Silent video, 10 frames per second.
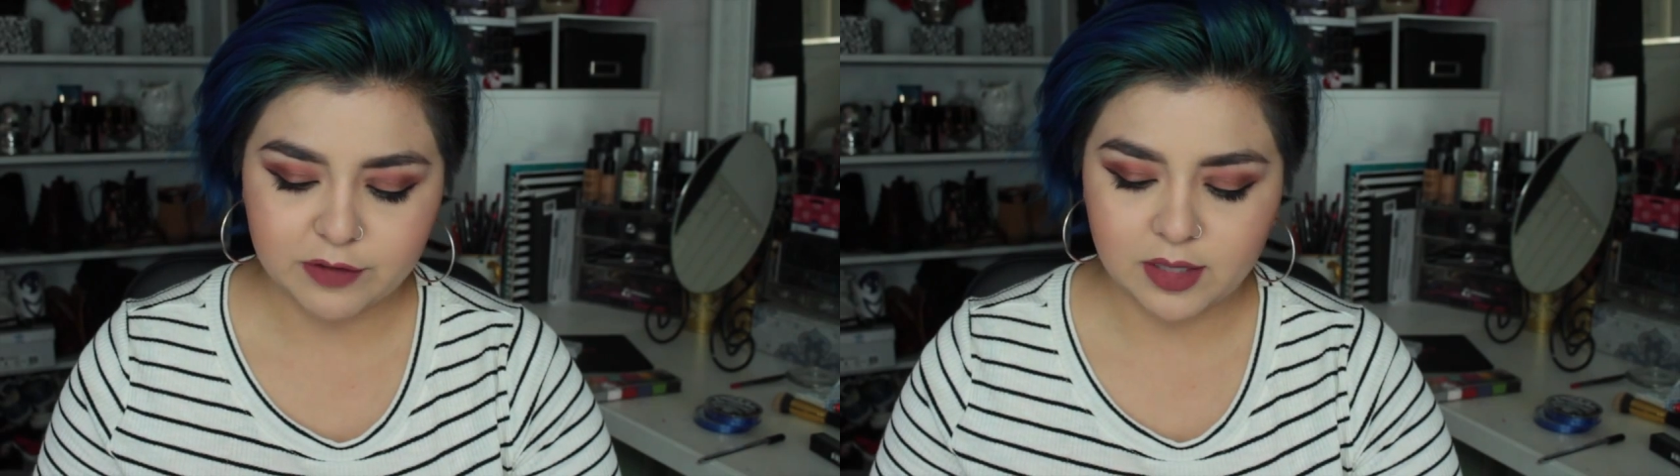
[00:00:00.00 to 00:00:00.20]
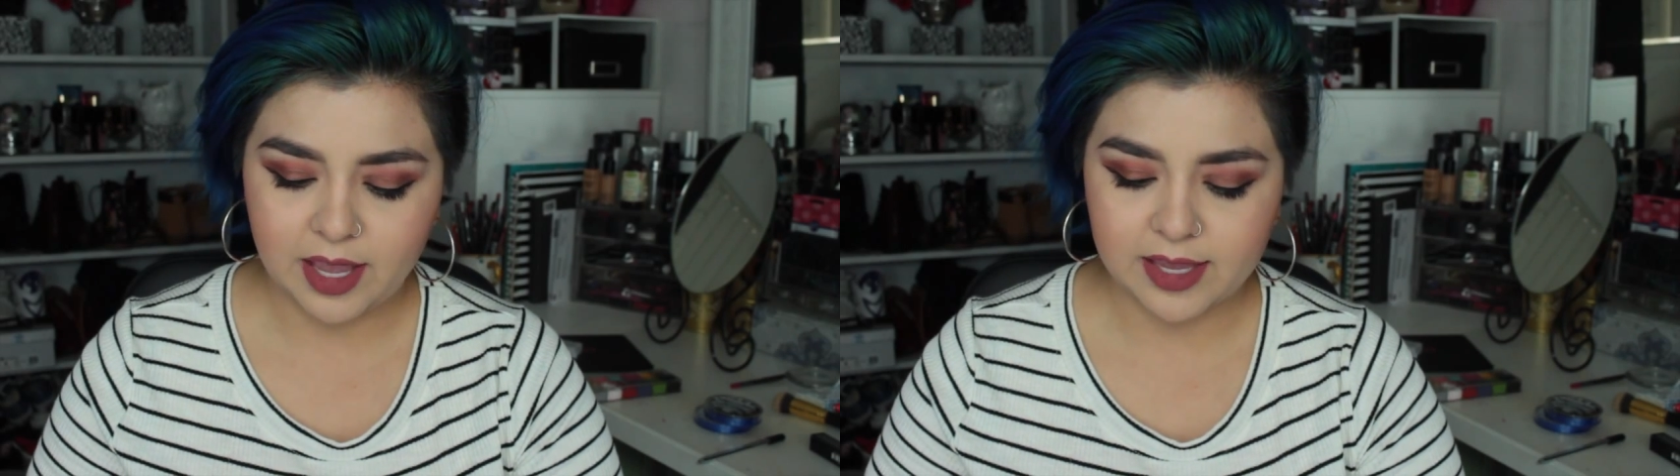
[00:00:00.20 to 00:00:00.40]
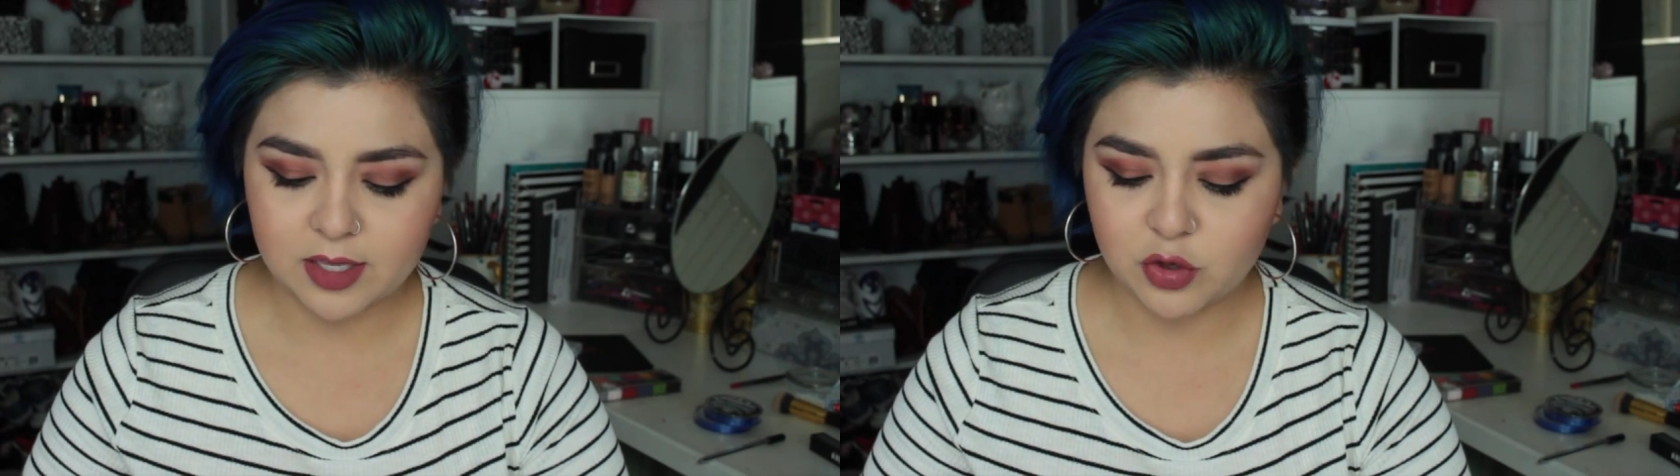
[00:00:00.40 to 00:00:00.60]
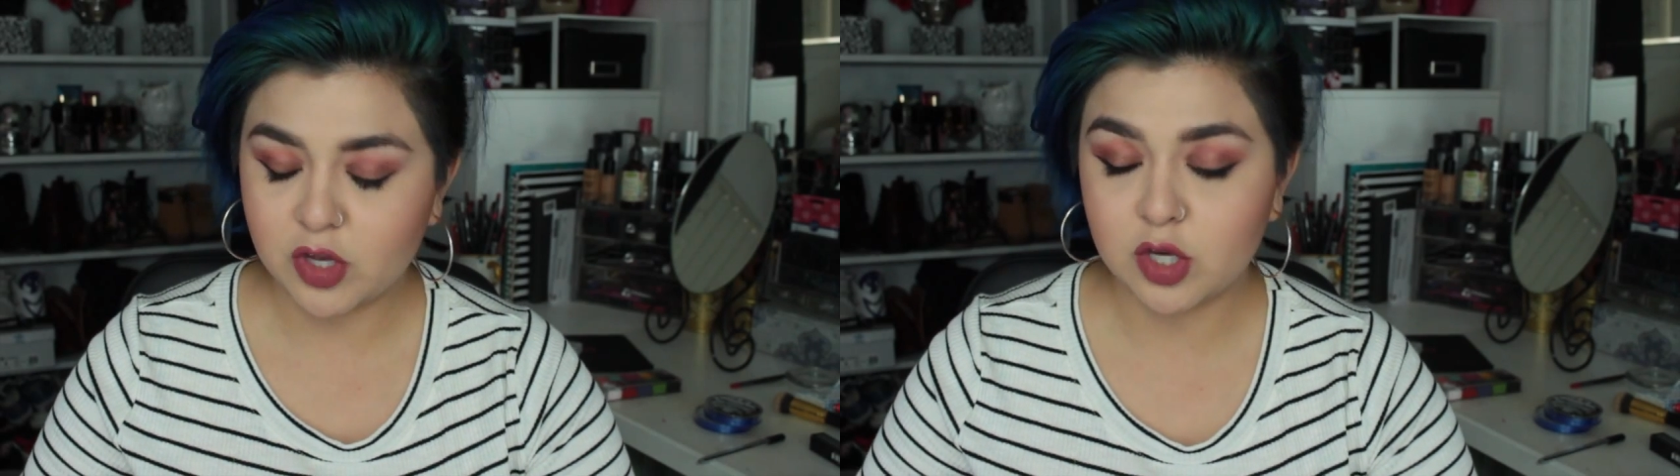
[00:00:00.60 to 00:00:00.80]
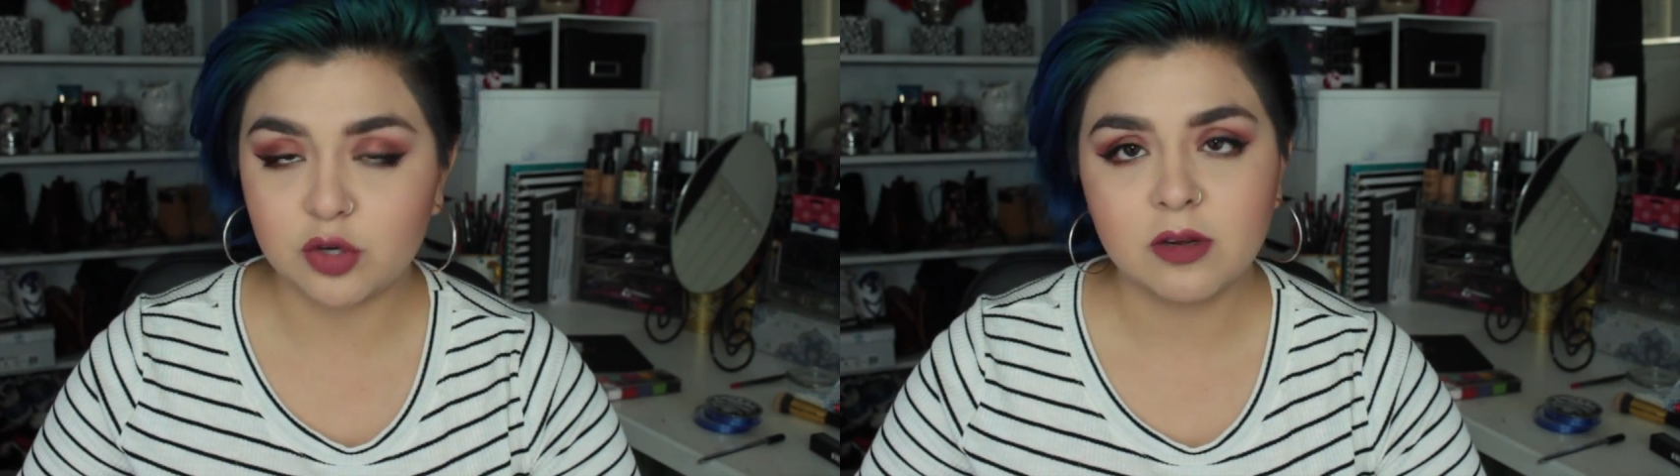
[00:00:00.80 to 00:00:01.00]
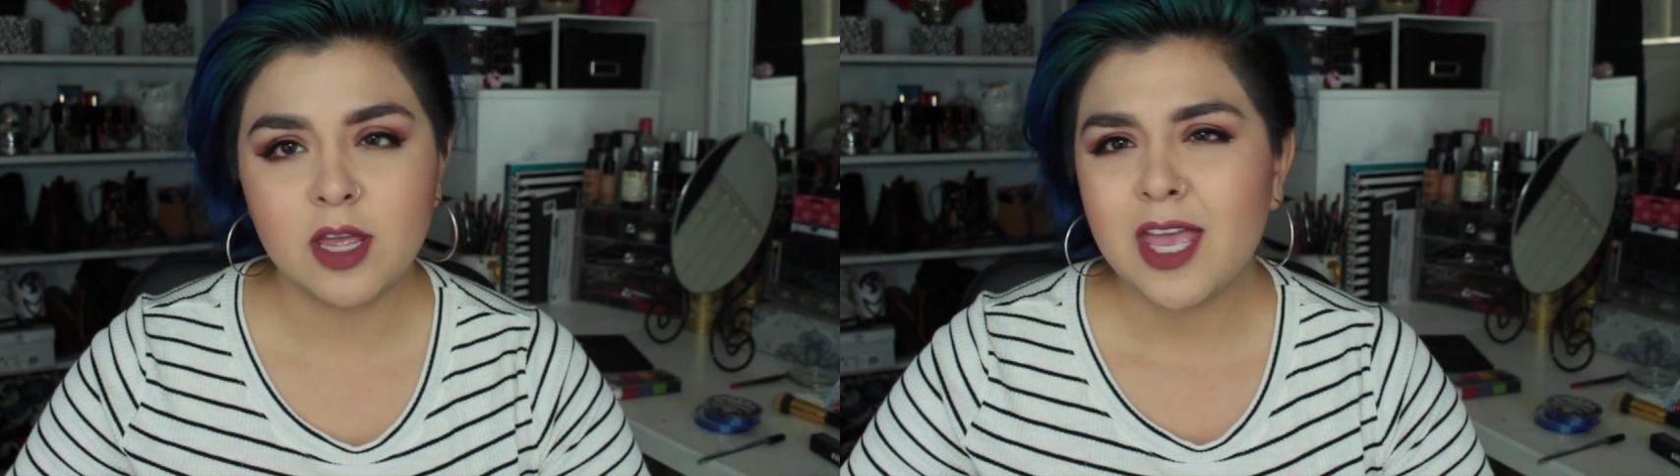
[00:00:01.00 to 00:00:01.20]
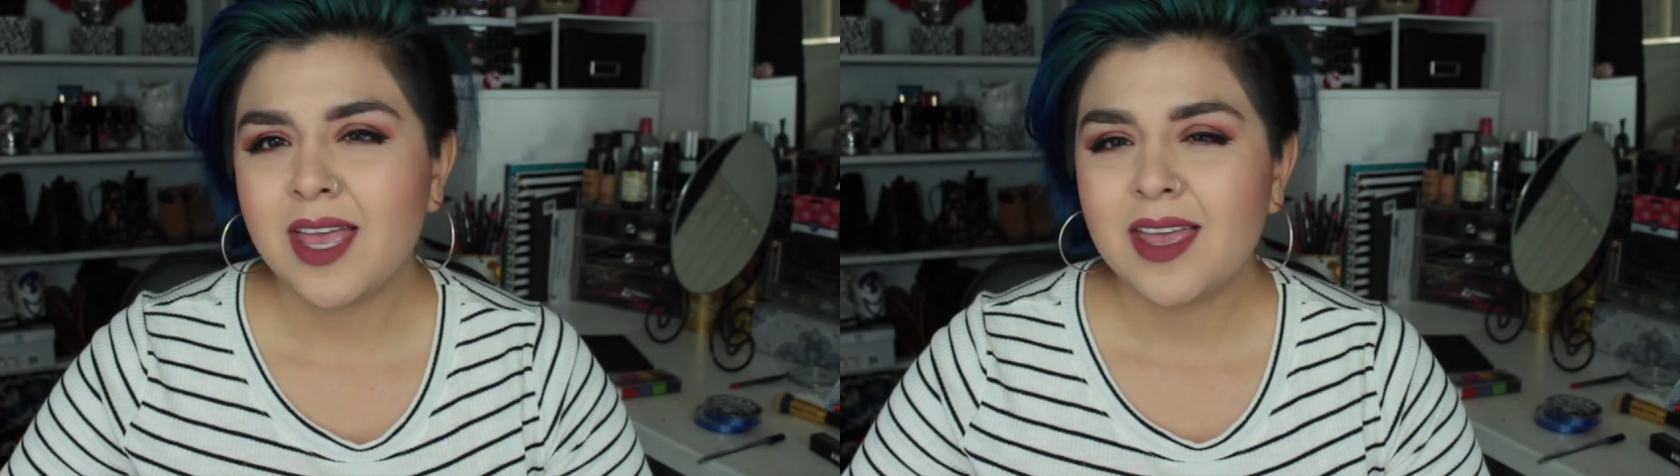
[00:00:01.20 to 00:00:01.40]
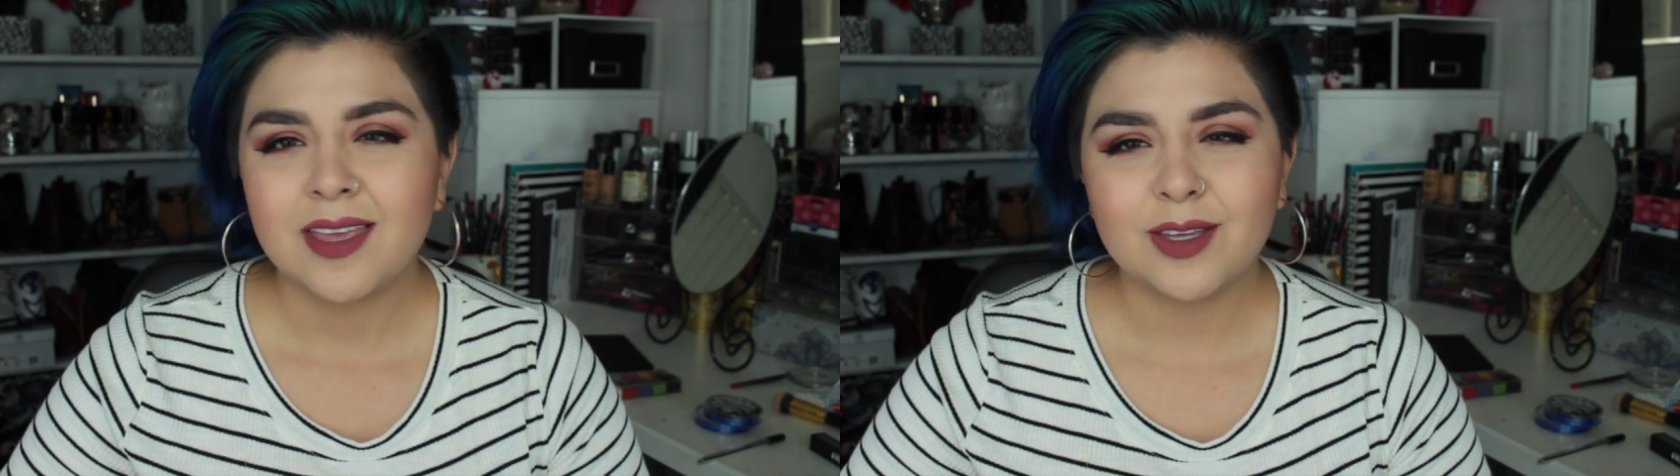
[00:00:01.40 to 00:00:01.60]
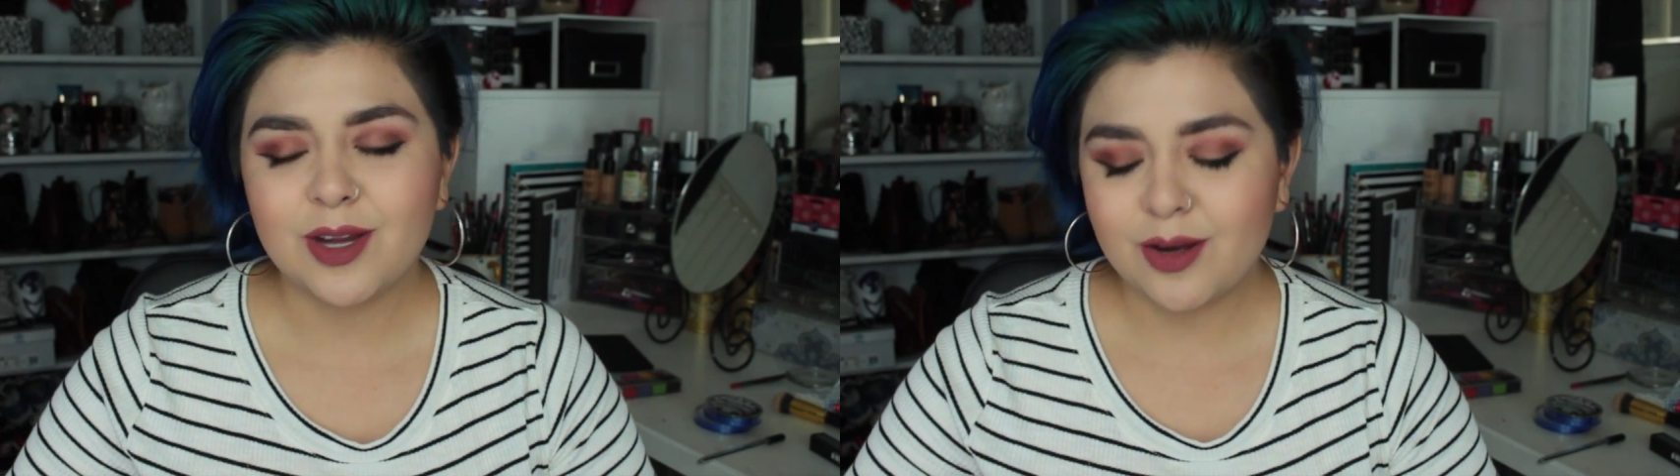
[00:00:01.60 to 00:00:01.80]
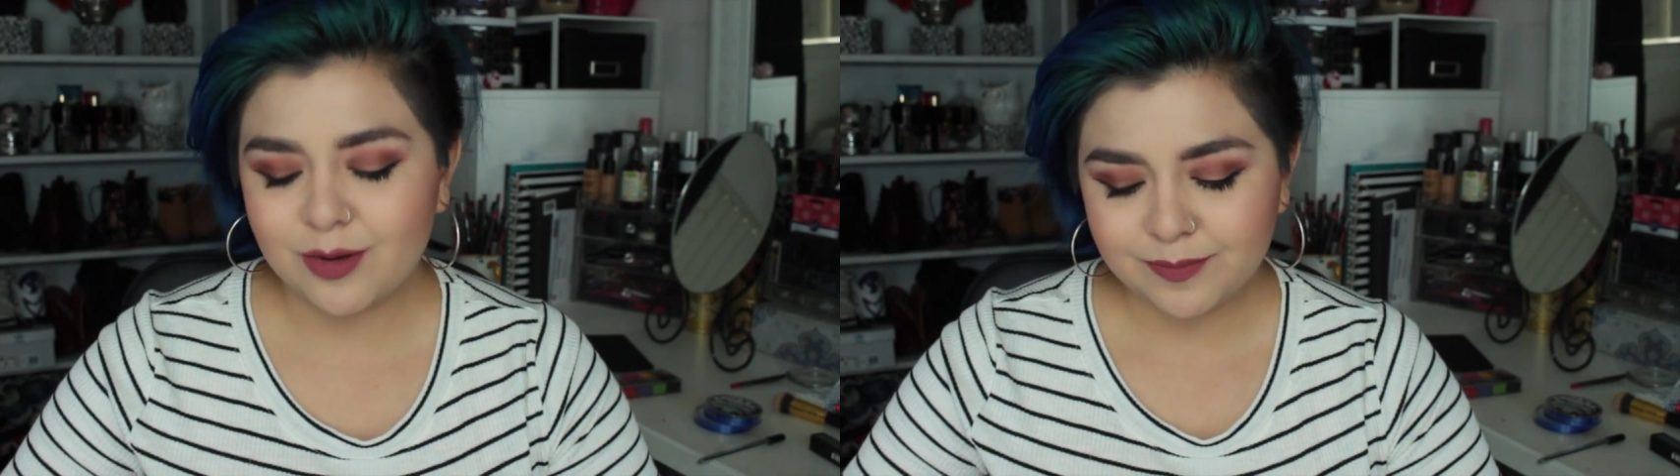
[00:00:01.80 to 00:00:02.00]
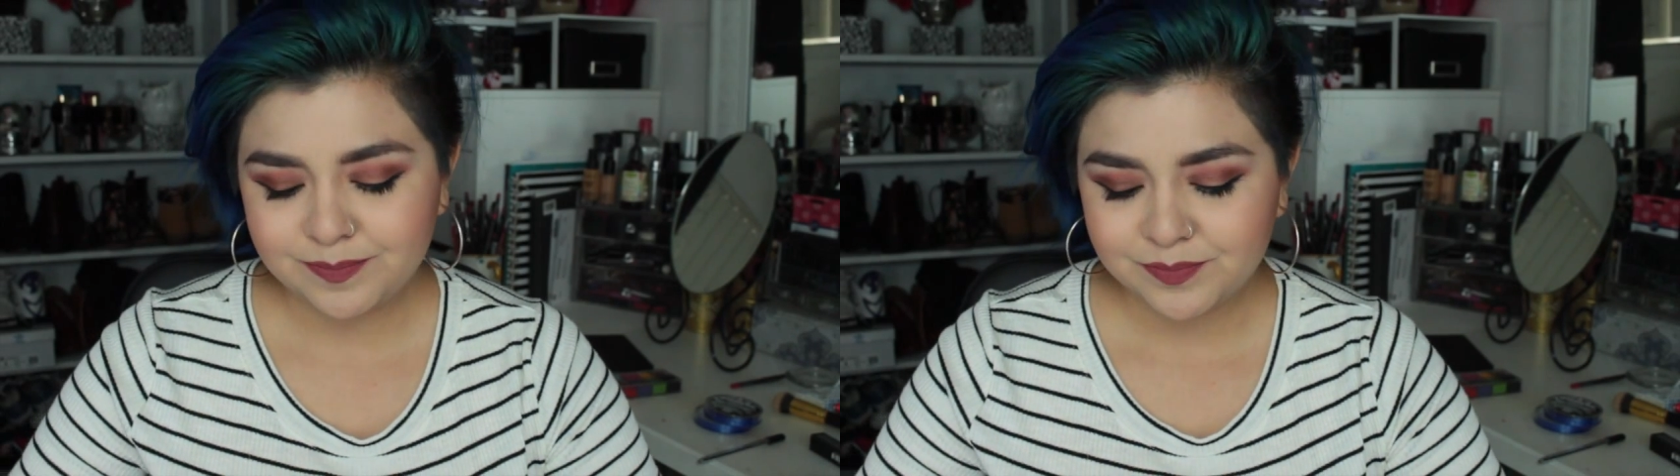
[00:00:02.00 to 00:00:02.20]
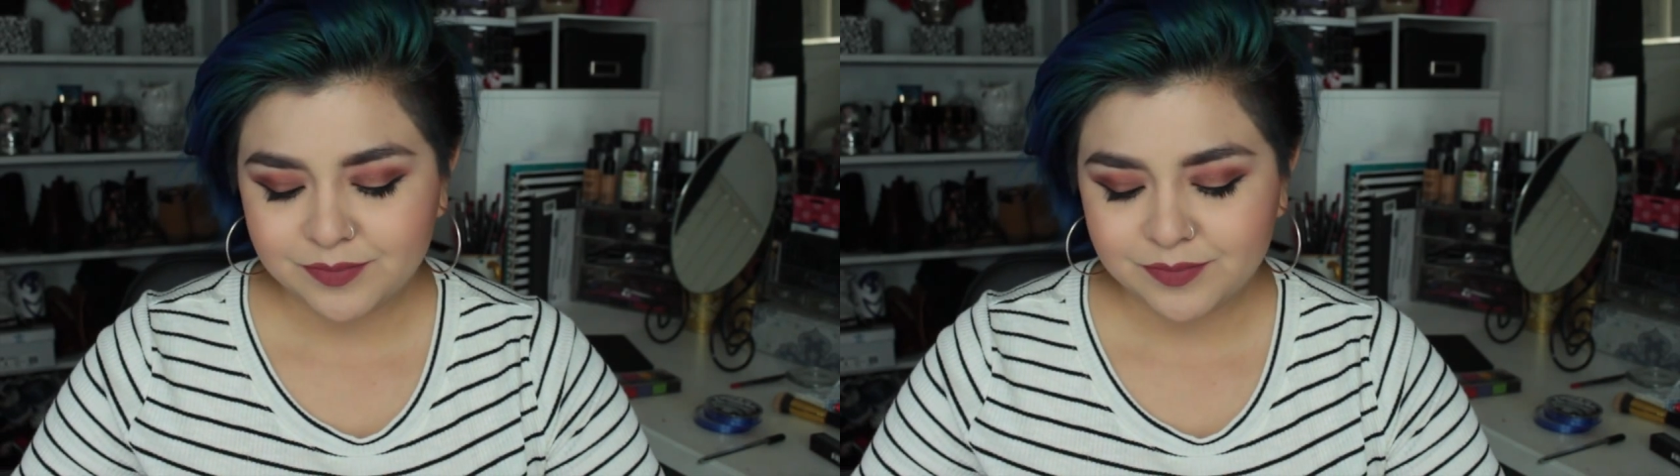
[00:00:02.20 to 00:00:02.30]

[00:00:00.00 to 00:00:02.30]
feel like you can, you know,